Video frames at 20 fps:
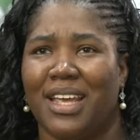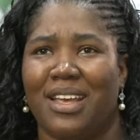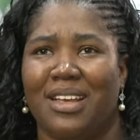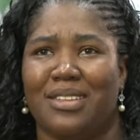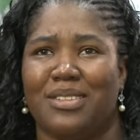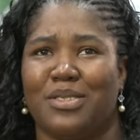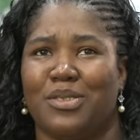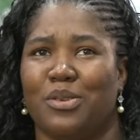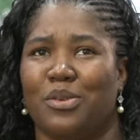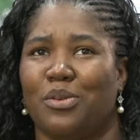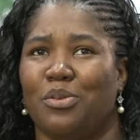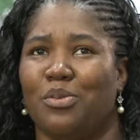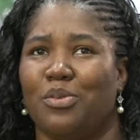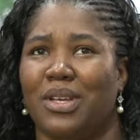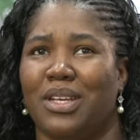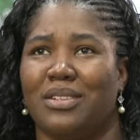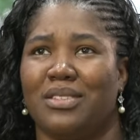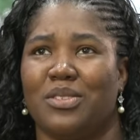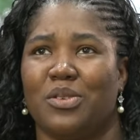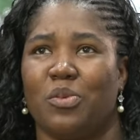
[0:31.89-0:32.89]
It's
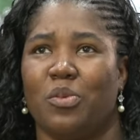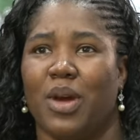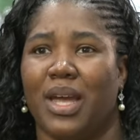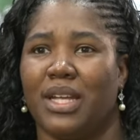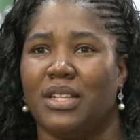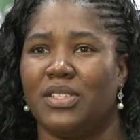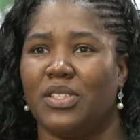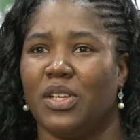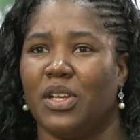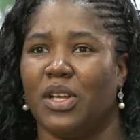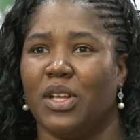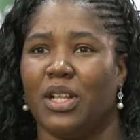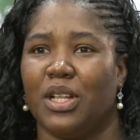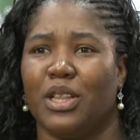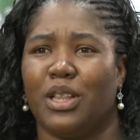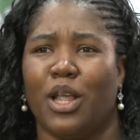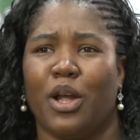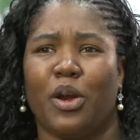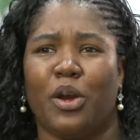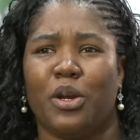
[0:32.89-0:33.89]
a way to
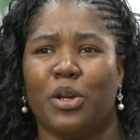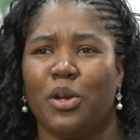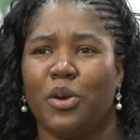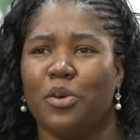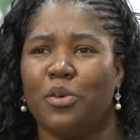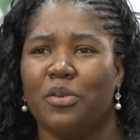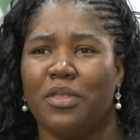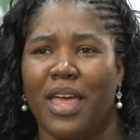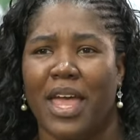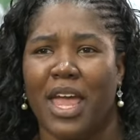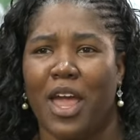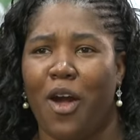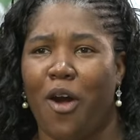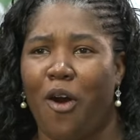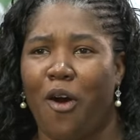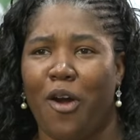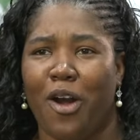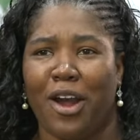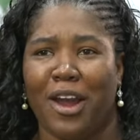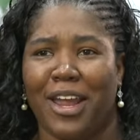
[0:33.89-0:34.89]
learn who they
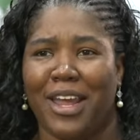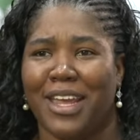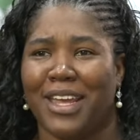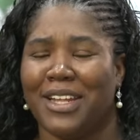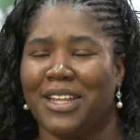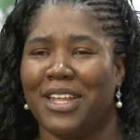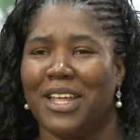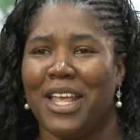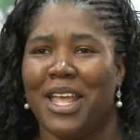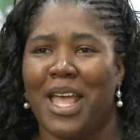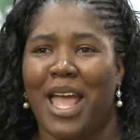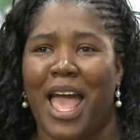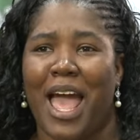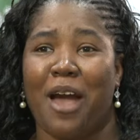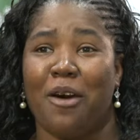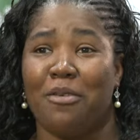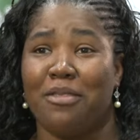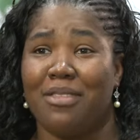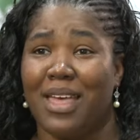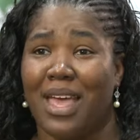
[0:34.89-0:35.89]
are and
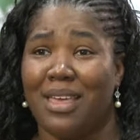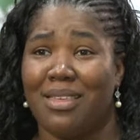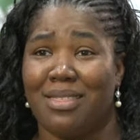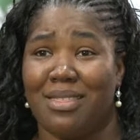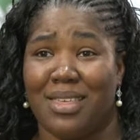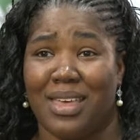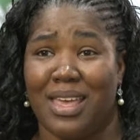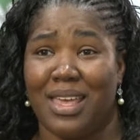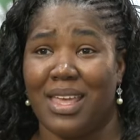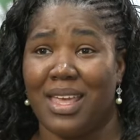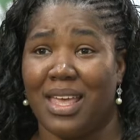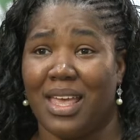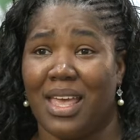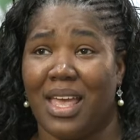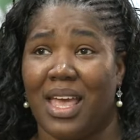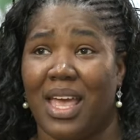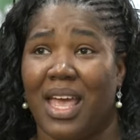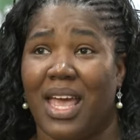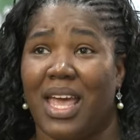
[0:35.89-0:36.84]
how they think,